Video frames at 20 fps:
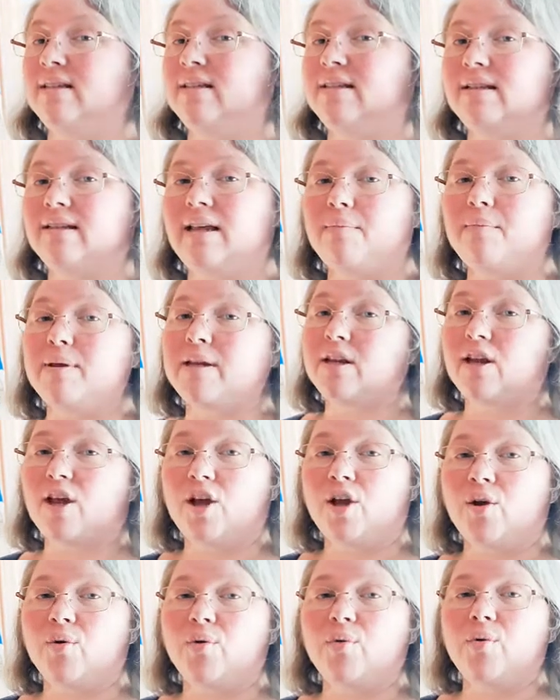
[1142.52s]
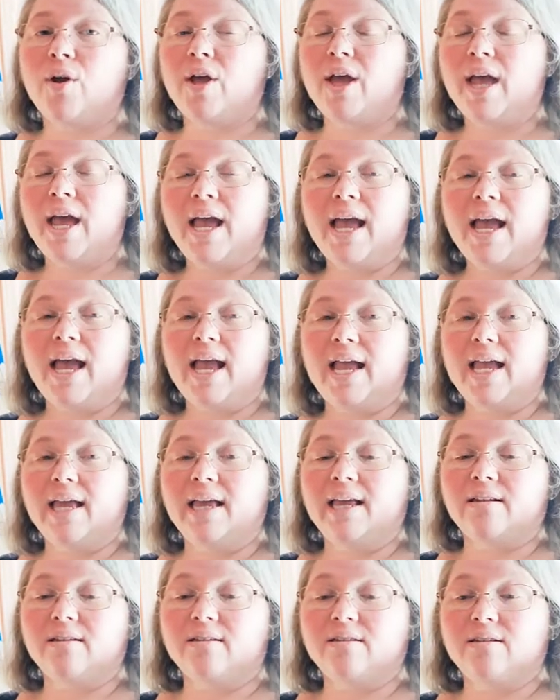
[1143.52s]
let me know,
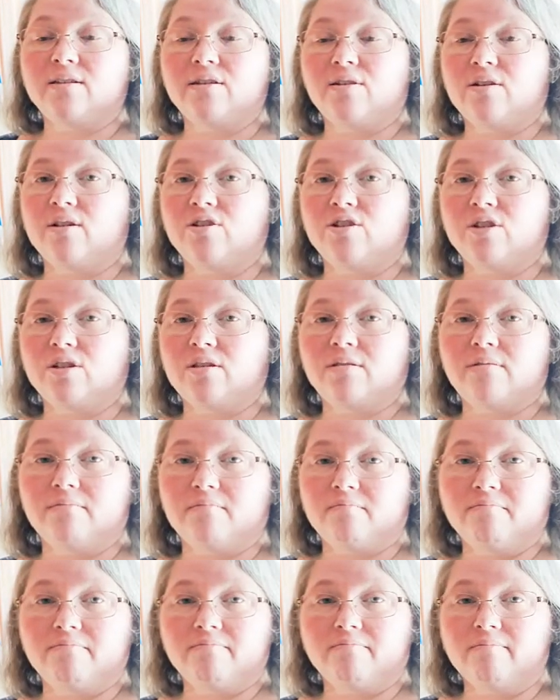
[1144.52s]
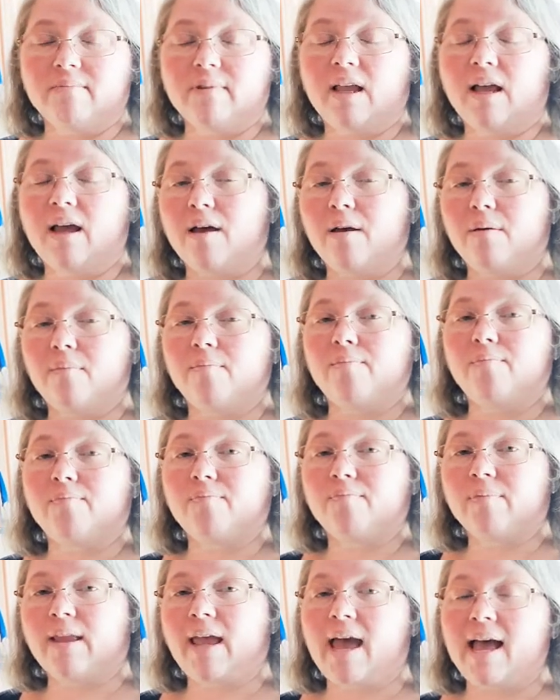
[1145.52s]
and you can just
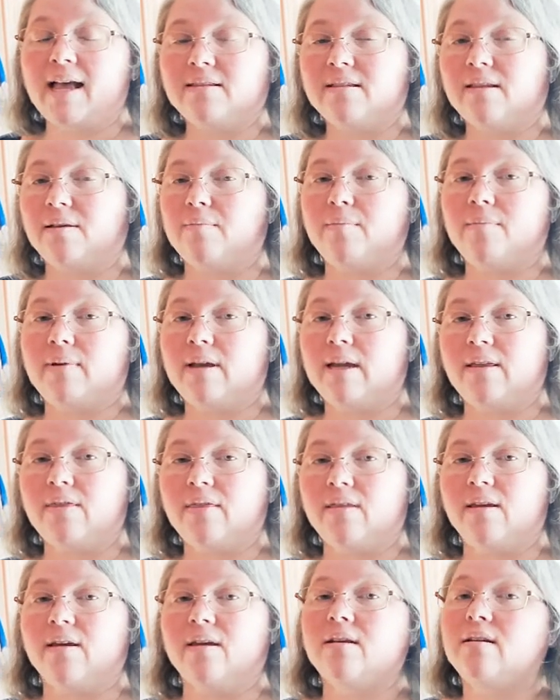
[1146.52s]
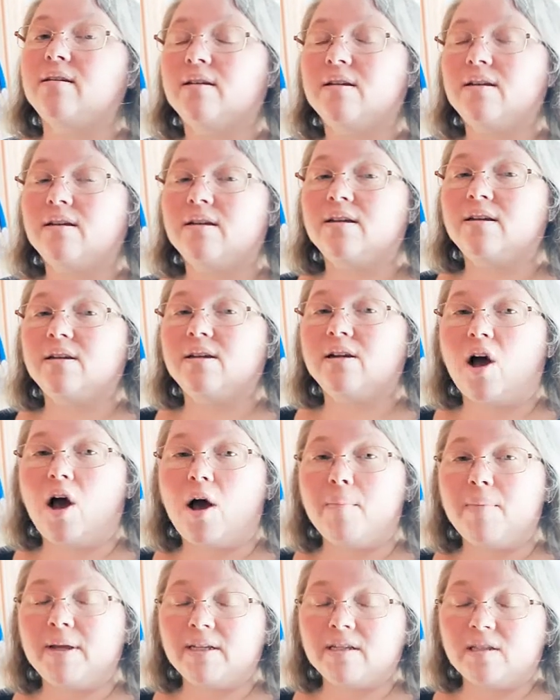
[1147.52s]
ask them in the
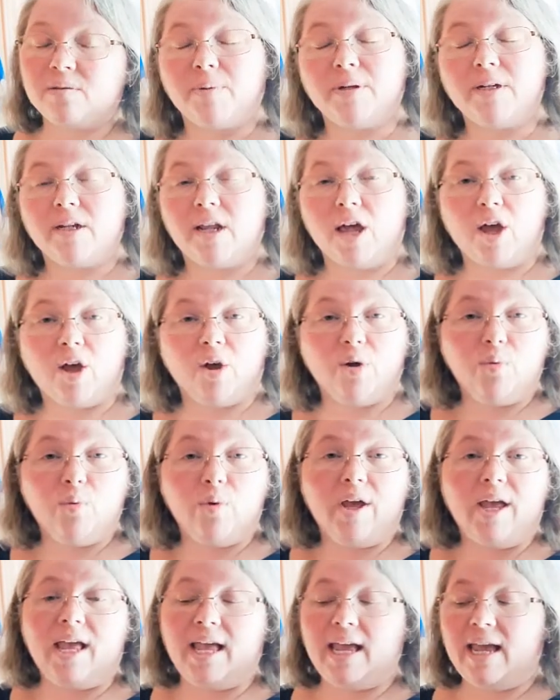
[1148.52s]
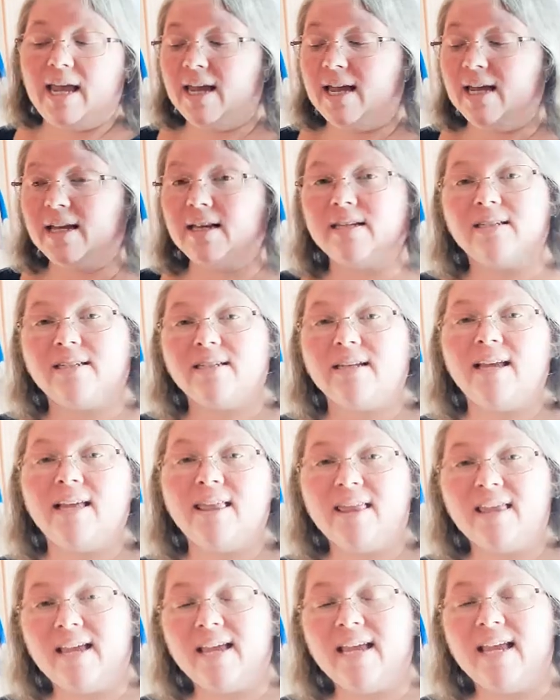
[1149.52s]
comments below. And
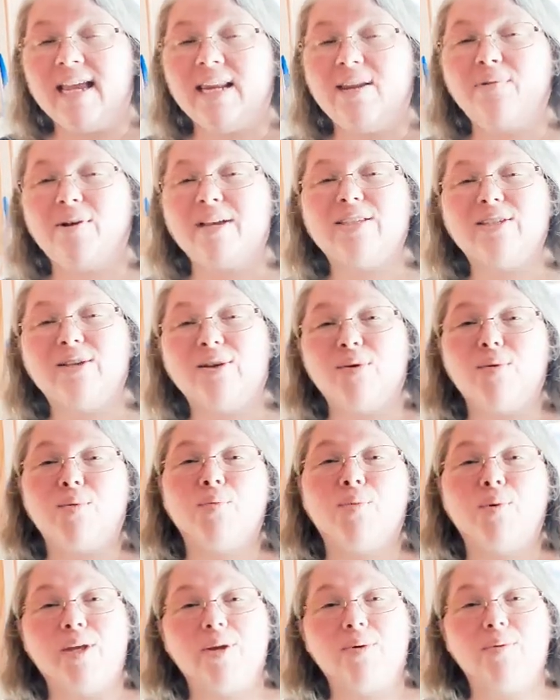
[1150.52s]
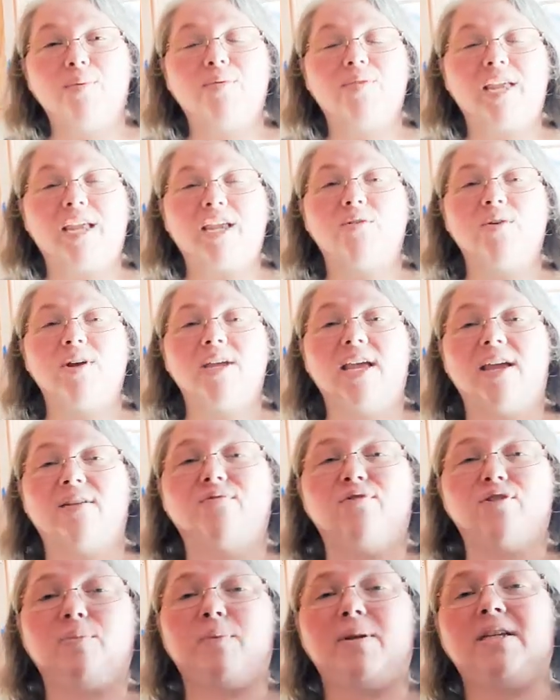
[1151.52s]
anyway, so we thank you again
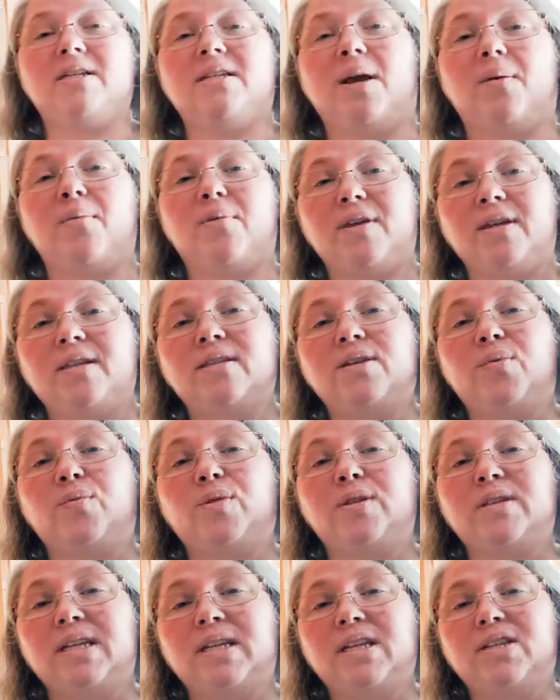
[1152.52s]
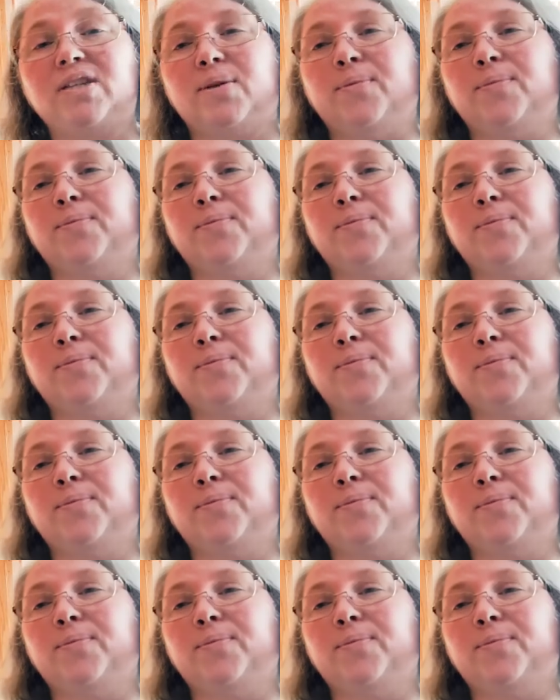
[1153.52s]
for spending time with us, and we'll see you soon.